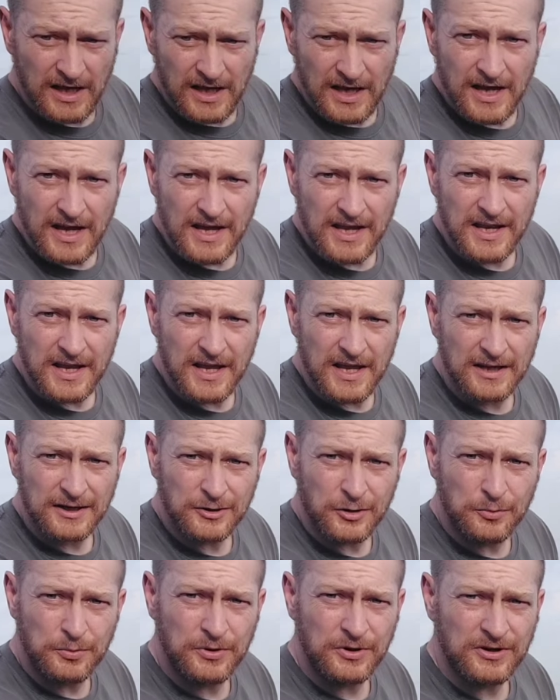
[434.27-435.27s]
and
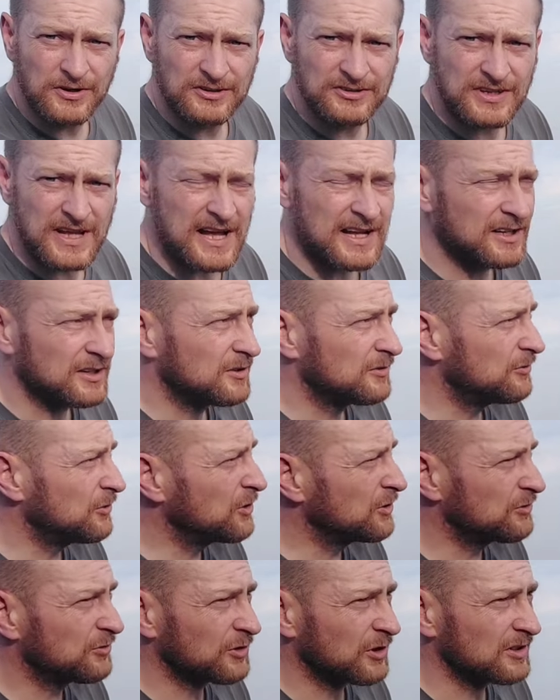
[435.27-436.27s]
go put it in a stand.
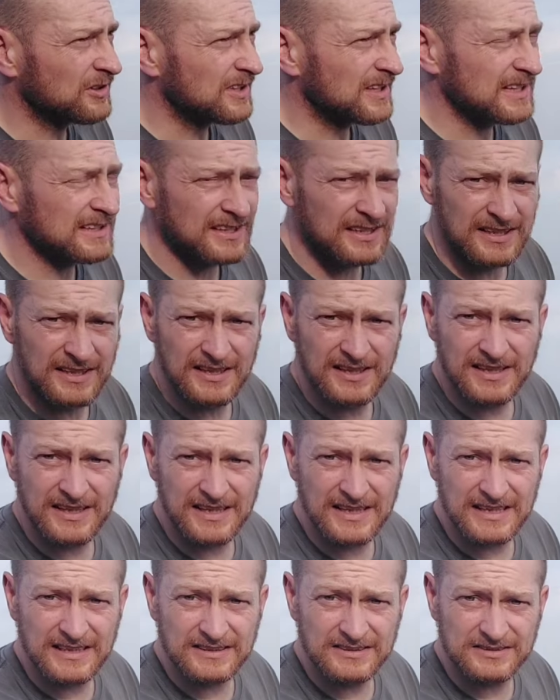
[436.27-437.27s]
First thing I did
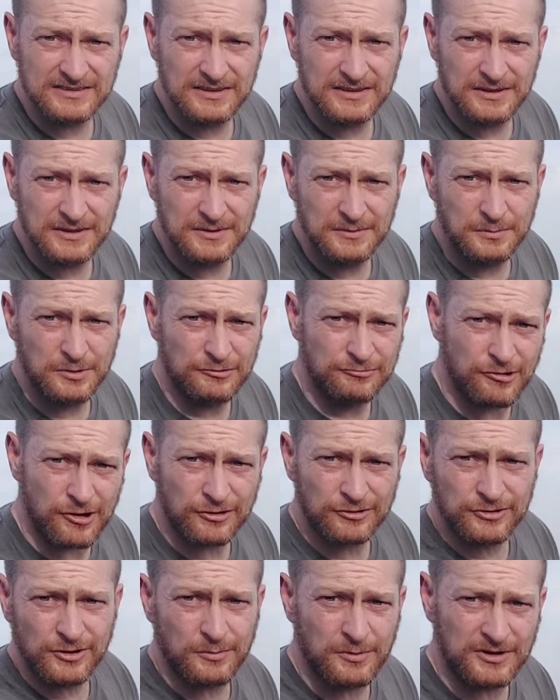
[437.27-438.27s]
is put
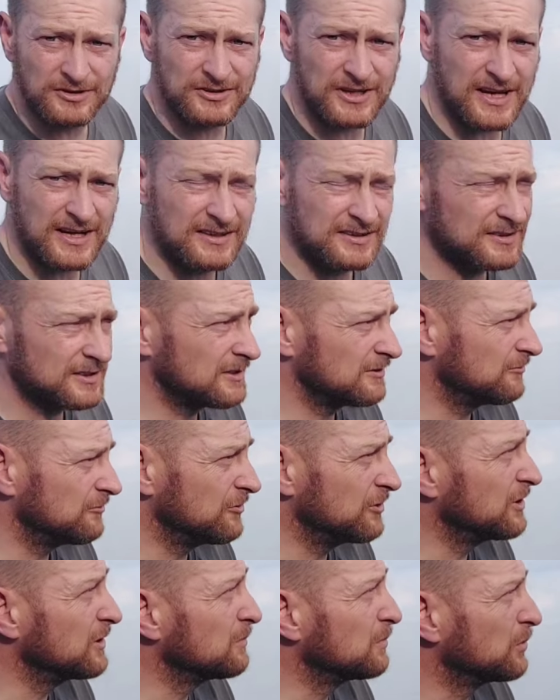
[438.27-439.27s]
rocks on my stand,
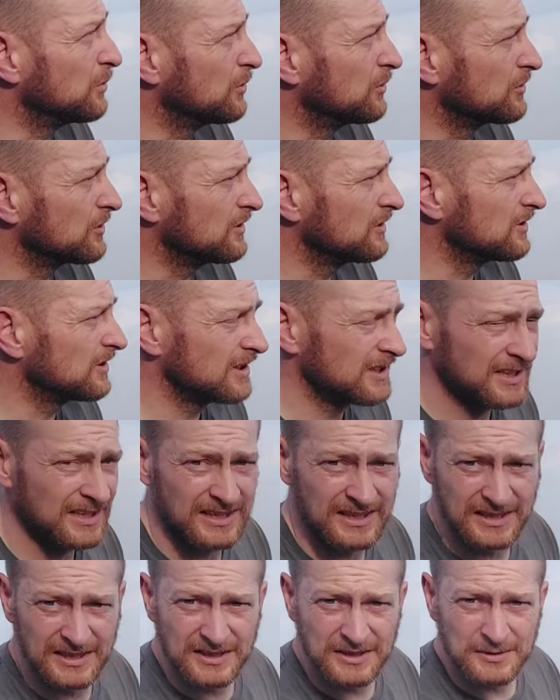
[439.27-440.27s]
really important.
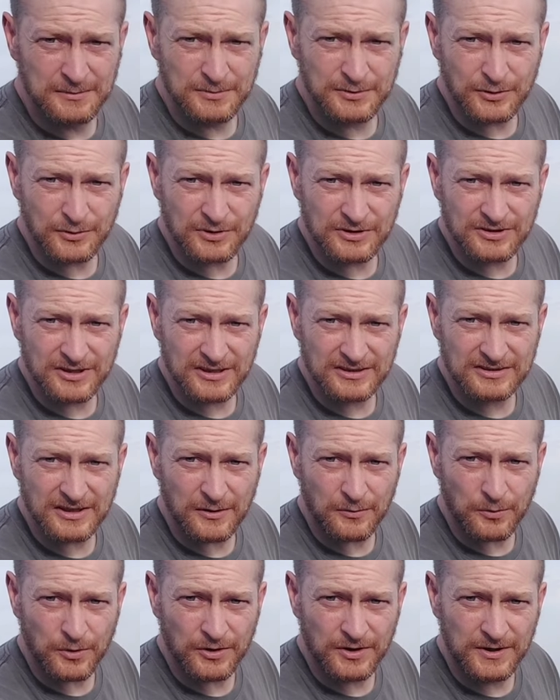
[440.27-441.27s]
So it only takes
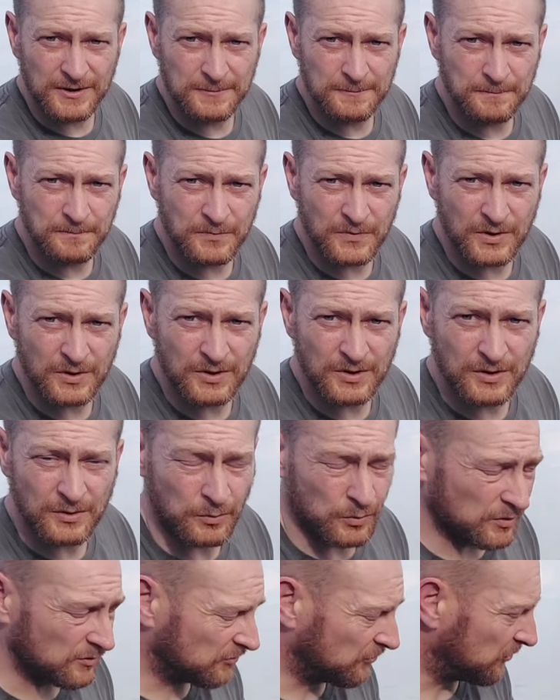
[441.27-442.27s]
that one
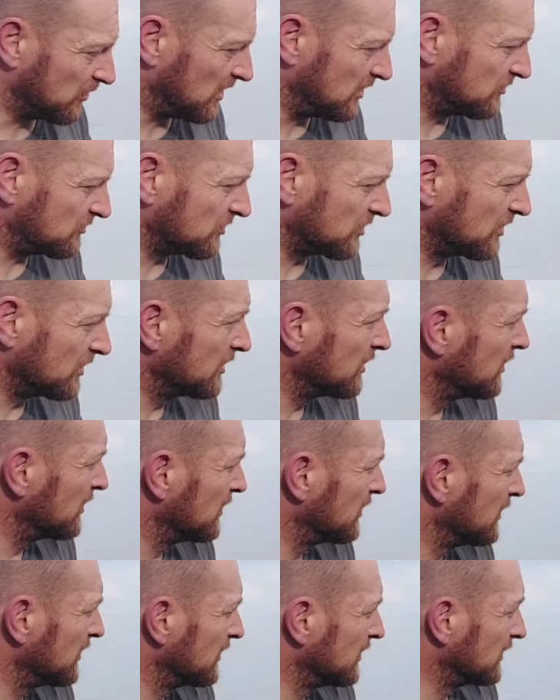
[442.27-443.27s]
fish,
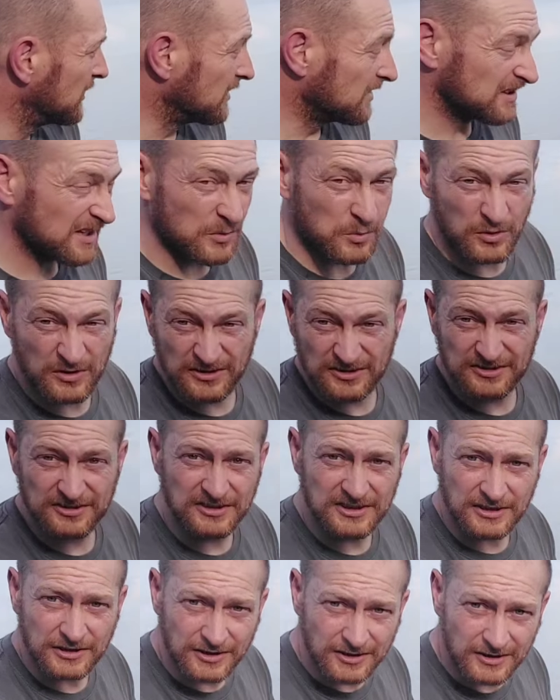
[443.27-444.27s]
that one
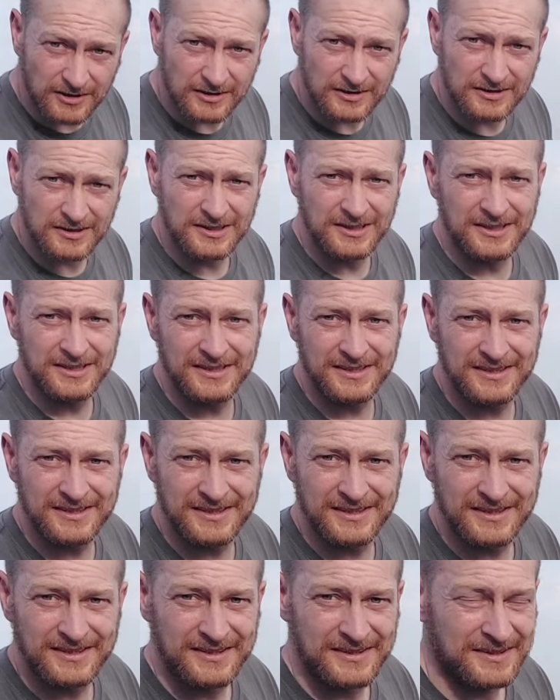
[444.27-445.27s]
seal,
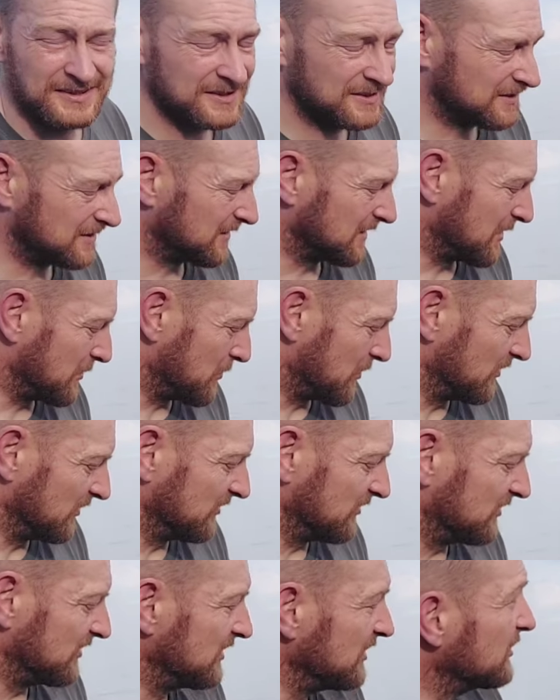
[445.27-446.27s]
that one
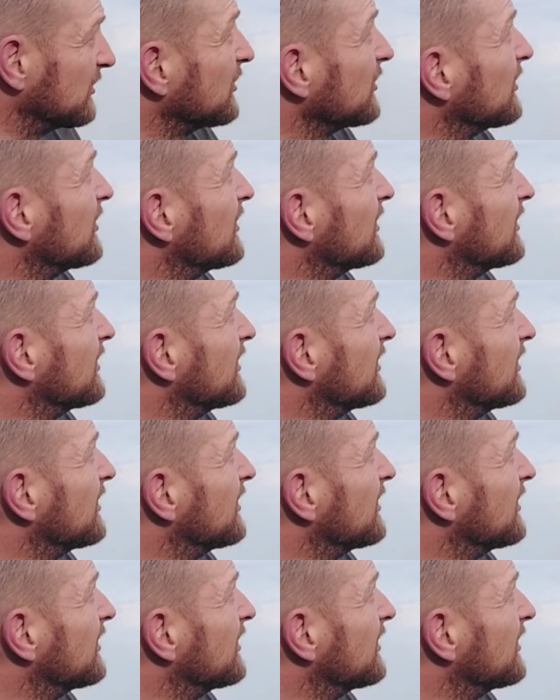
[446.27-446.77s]
seagull